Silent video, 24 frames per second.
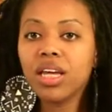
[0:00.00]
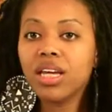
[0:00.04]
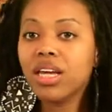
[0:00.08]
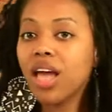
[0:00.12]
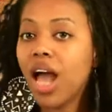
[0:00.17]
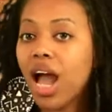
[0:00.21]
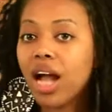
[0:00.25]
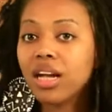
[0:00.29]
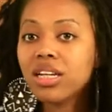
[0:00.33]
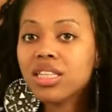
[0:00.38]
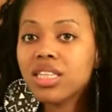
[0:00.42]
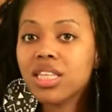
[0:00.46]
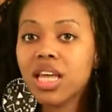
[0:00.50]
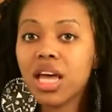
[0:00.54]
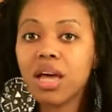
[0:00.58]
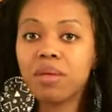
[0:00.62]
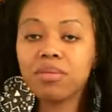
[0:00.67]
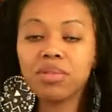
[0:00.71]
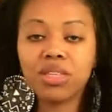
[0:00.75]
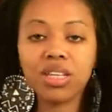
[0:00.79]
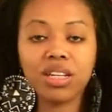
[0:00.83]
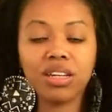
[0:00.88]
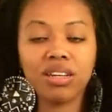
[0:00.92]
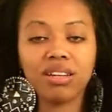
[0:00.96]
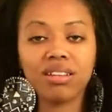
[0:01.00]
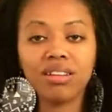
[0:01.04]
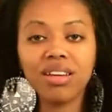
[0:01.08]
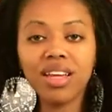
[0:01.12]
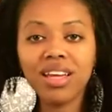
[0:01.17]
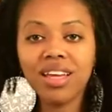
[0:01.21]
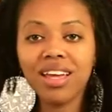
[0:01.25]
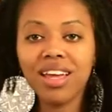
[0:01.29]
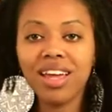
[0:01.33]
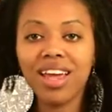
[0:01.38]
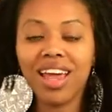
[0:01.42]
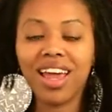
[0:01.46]
concepts and
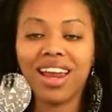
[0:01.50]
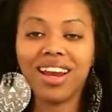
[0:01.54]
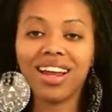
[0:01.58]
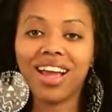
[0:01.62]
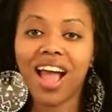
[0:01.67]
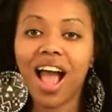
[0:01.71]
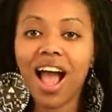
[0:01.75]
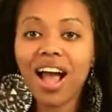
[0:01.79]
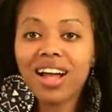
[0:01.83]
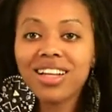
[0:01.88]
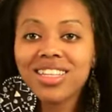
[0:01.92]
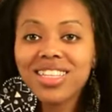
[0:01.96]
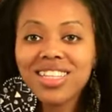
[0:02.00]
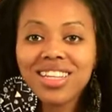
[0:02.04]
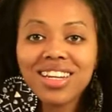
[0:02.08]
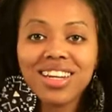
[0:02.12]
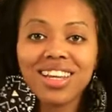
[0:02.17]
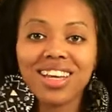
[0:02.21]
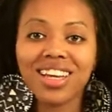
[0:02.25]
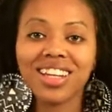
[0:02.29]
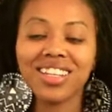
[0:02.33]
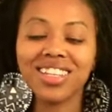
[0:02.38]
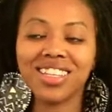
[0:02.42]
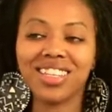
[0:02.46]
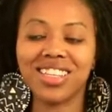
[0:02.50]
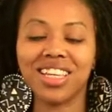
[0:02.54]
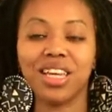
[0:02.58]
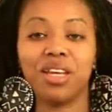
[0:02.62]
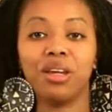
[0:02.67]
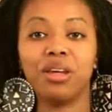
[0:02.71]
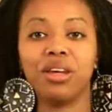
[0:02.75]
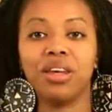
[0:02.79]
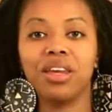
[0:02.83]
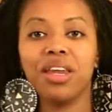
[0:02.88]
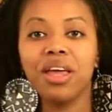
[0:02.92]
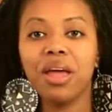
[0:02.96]
and continents
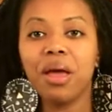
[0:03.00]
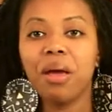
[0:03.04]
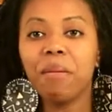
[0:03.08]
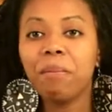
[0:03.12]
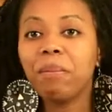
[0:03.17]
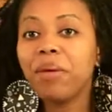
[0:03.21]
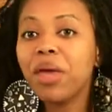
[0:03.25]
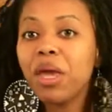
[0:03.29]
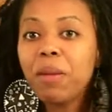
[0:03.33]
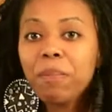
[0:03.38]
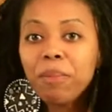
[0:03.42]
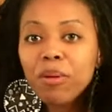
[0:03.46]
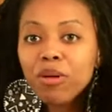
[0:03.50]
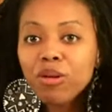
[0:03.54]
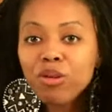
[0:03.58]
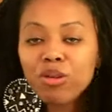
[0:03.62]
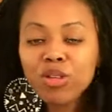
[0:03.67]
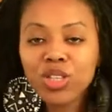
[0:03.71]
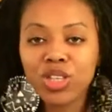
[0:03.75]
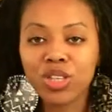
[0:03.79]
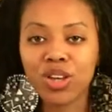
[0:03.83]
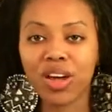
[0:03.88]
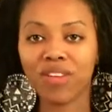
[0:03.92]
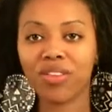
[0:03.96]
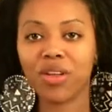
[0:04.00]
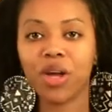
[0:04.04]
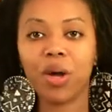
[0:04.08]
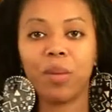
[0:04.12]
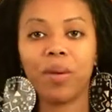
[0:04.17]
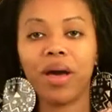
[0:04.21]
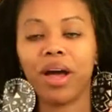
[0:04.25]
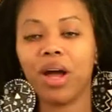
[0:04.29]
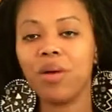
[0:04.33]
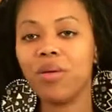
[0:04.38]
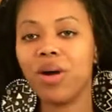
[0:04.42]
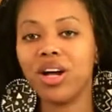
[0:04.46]
and peoples. You have to go
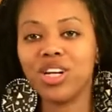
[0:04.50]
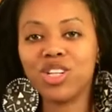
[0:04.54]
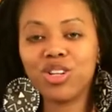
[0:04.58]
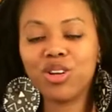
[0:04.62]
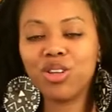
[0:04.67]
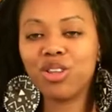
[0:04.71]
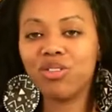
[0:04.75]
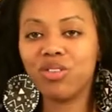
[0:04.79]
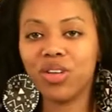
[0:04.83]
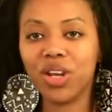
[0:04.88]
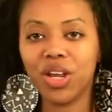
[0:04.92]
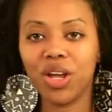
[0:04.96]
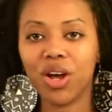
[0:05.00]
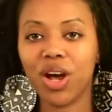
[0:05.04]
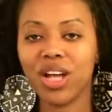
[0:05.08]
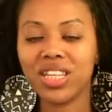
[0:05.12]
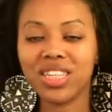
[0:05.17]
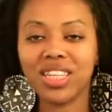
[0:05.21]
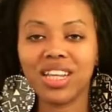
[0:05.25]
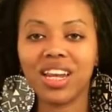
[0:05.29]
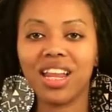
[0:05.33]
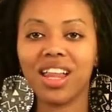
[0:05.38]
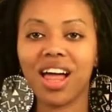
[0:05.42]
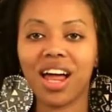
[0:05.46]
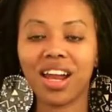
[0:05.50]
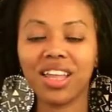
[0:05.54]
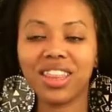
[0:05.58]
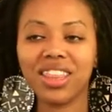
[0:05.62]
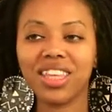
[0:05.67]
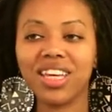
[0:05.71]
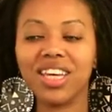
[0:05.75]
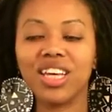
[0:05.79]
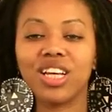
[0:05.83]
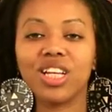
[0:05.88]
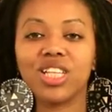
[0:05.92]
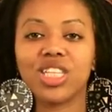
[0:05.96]
back and watch your other video. I said a lot of
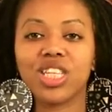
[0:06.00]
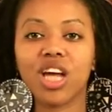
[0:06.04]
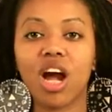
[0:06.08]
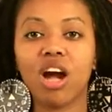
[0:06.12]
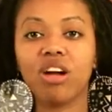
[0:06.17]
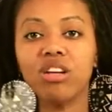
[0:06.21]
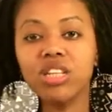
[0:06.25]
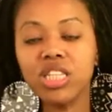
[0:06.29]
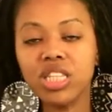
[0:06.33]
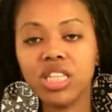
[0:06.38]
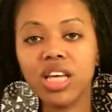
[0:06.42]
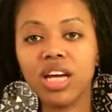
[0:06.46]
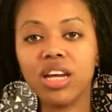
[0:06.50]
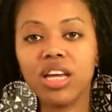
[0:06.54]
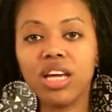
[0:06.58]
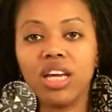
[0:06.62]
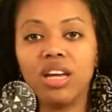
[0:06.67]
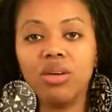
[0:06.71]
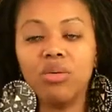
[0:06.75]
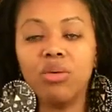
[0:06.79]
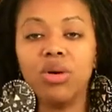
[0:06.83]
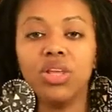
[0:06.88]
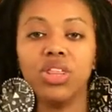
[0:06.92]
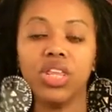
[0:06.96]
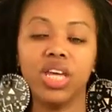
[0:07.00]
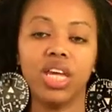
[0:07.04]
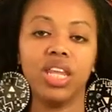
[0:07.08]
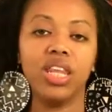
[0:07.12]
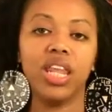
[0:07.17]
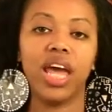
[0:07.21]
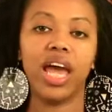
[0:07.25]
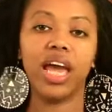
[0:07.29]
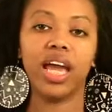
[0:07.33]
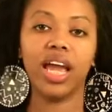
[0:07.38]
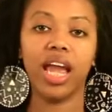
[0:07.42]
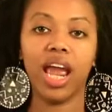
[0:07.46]
things are studied within
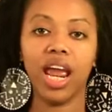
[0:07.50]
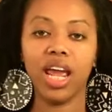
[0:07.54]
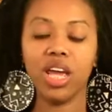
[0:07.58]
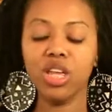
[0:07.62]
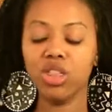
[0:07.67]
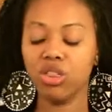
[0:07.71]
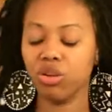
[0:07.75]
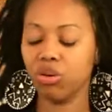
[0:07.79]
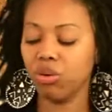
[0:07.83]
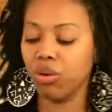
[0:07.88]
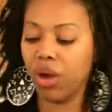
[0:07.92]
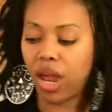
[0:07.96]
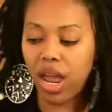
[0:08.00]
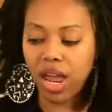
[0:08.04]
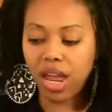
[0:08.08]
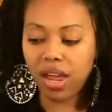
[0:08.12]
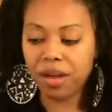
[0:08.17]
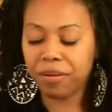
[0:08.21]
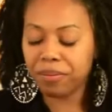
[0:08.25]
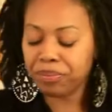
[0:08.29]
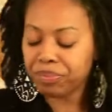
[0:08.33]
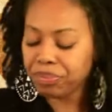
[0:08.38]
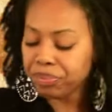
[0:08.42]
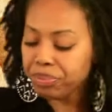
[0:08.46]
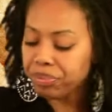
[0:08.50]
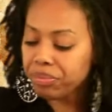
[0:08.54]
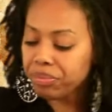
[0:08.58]
that K through 8